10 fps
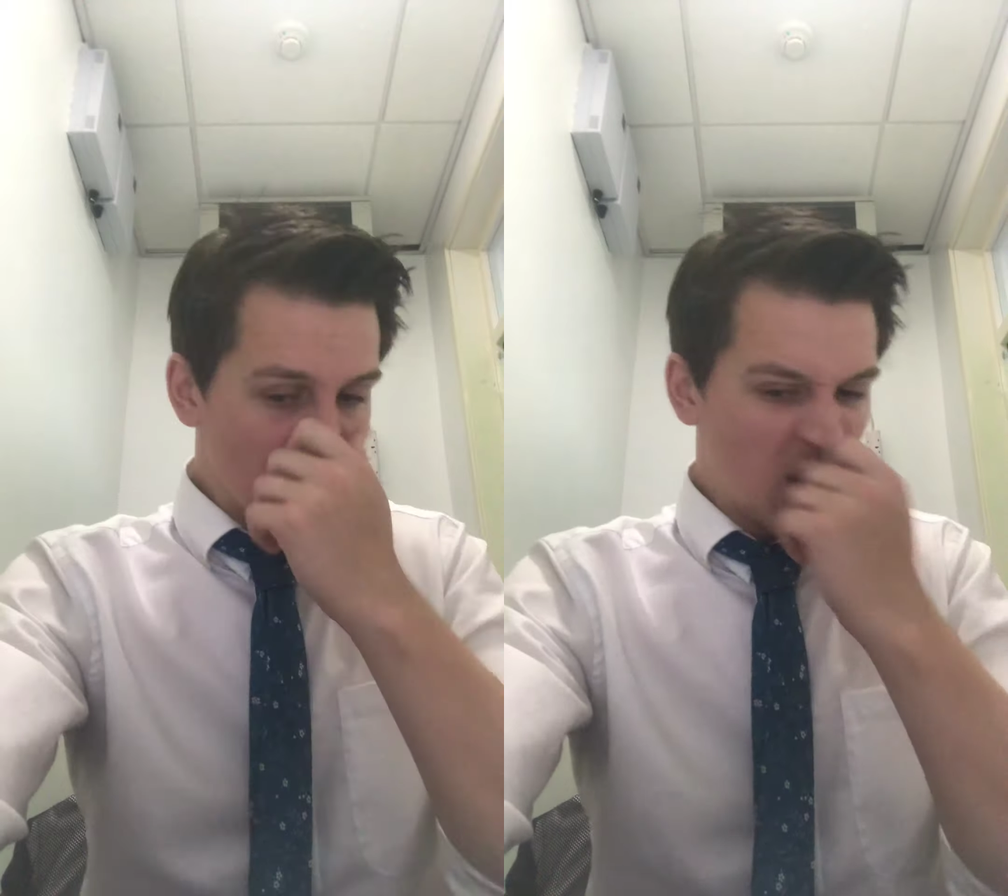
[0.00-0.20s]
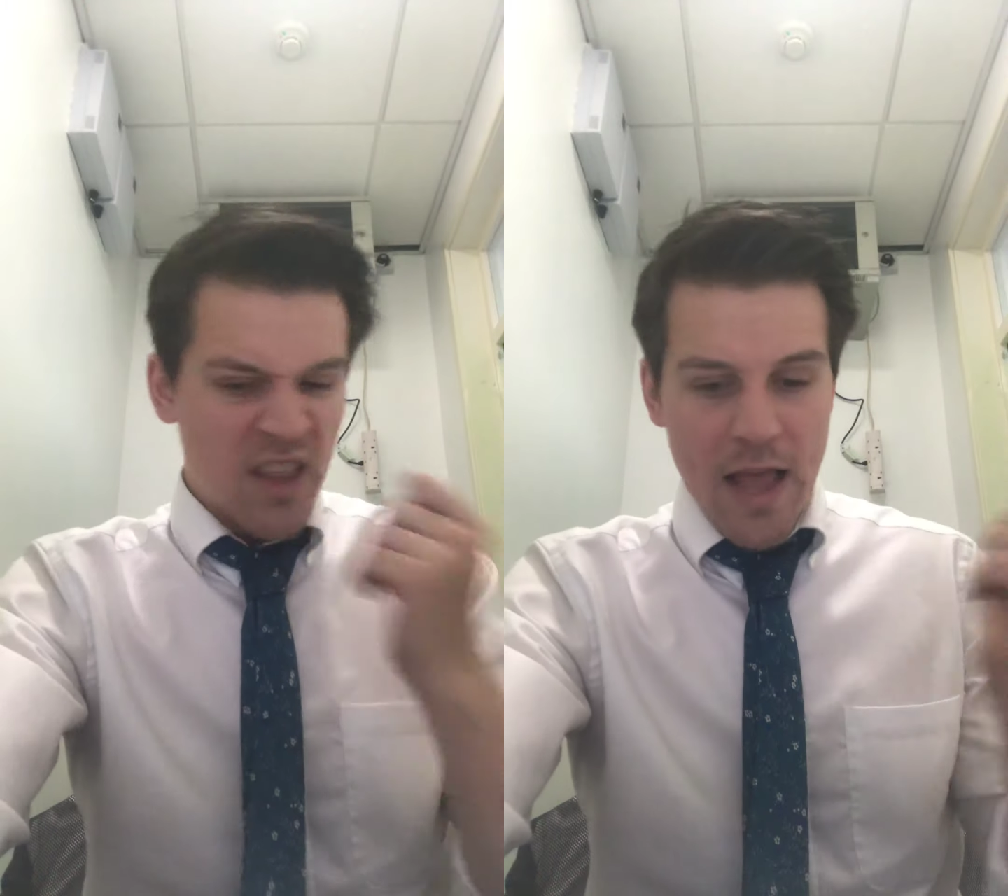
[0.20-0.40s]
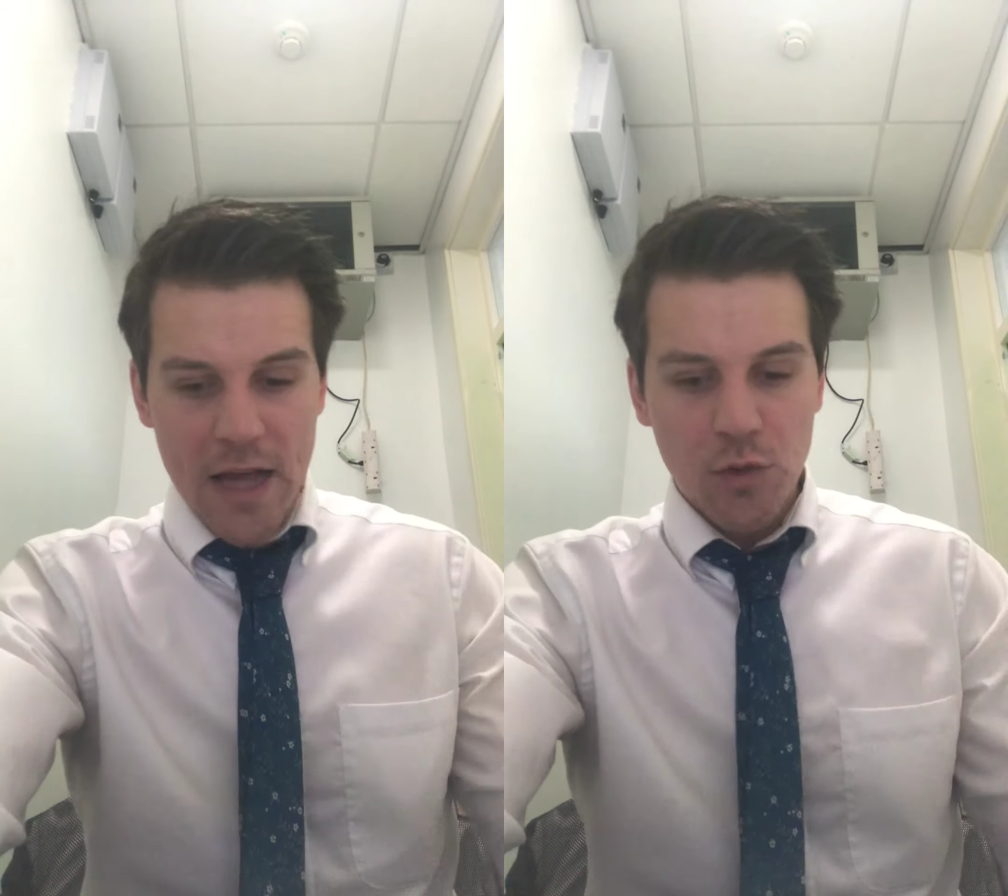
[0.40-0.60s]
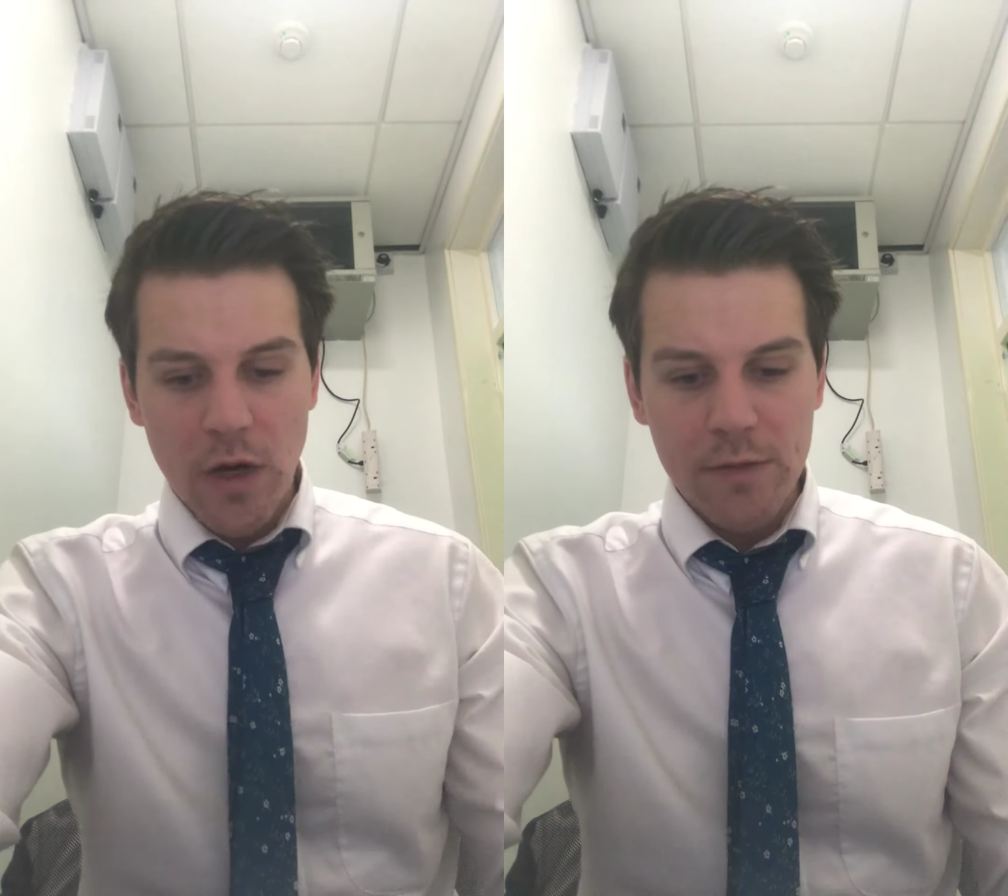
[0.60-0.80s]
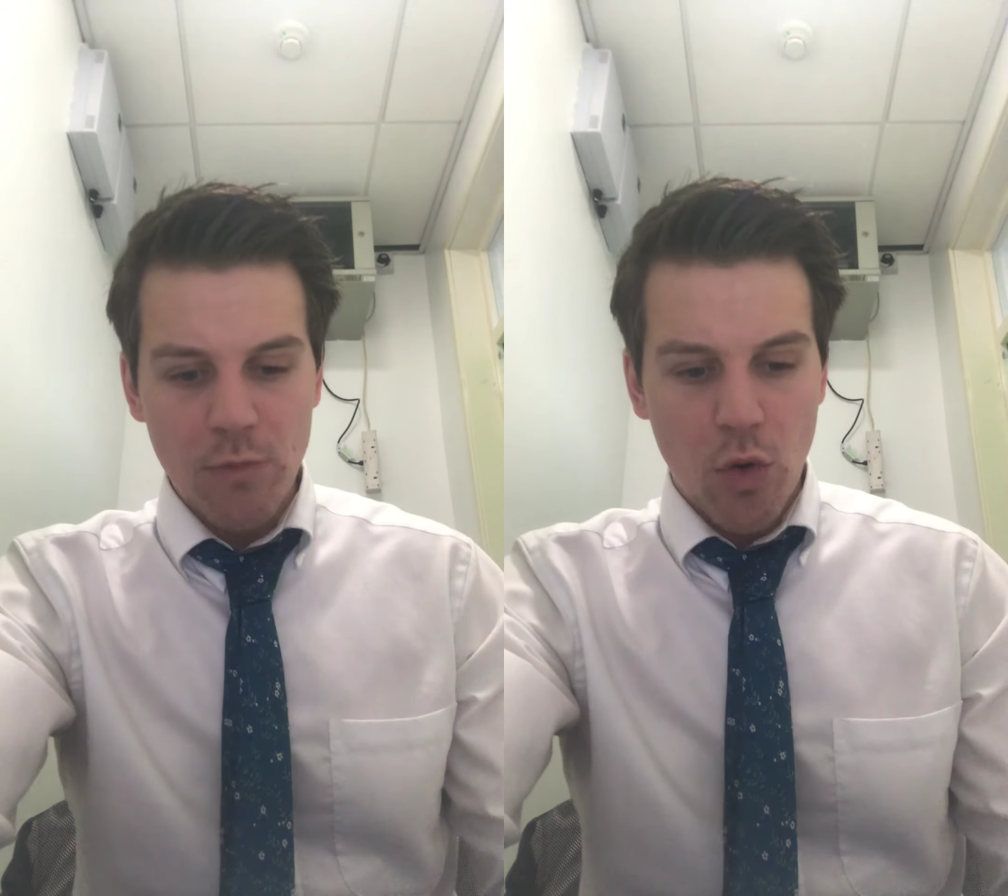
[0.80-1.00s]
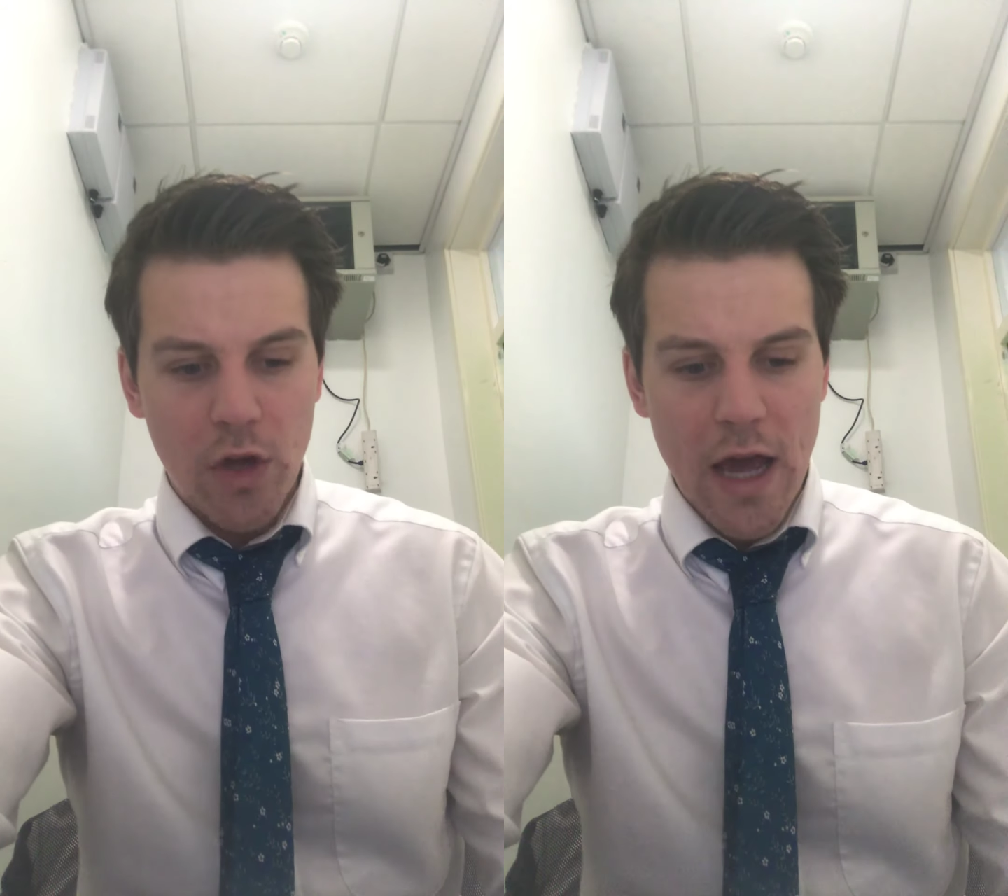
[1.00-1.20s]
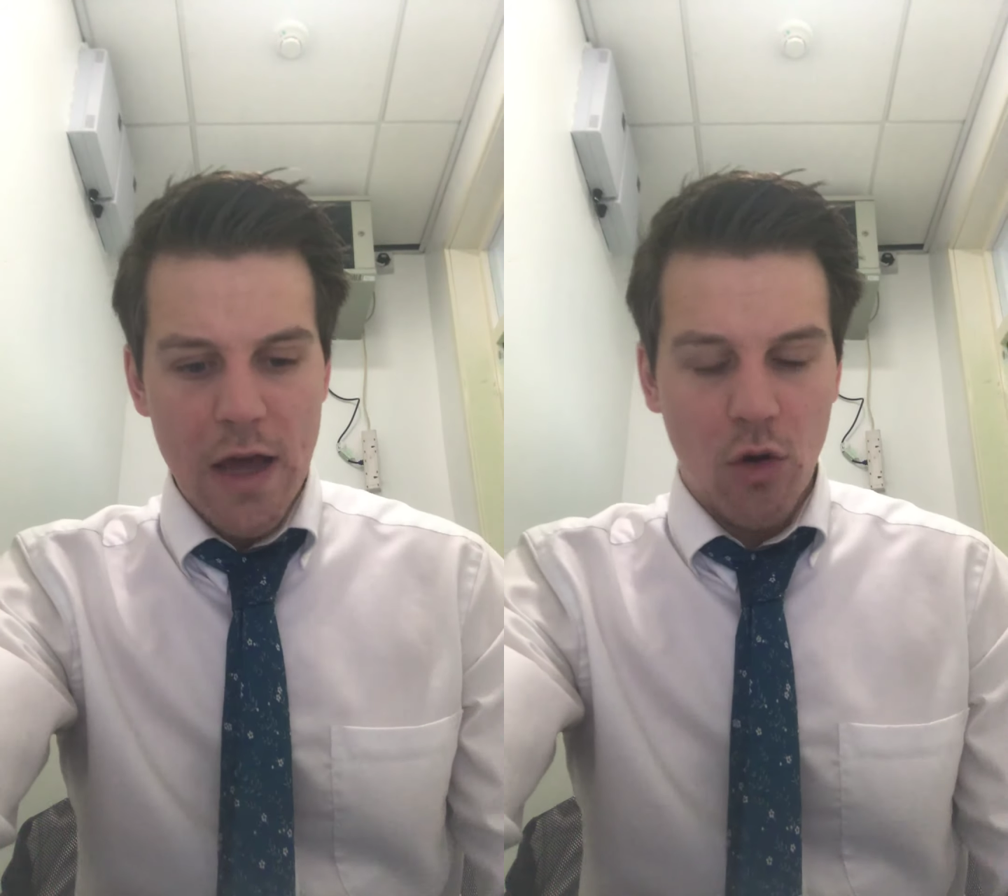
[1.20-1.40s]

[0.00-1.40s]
Next one, okay,